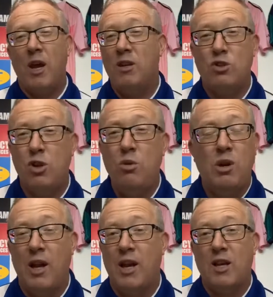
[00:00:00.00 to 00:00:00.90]
It's 2
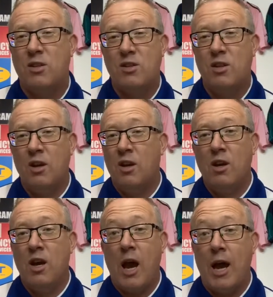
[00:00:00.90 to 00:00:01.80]
clicks
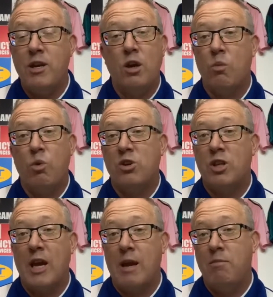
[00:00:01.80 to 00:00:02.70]
and you can watch
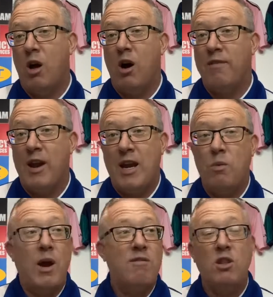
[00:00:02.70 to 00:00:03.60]
the game live
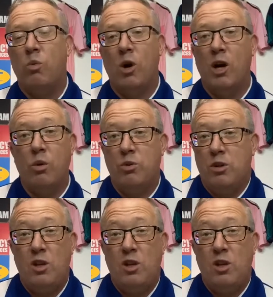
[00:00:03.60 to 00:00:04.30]
anywhere in the world.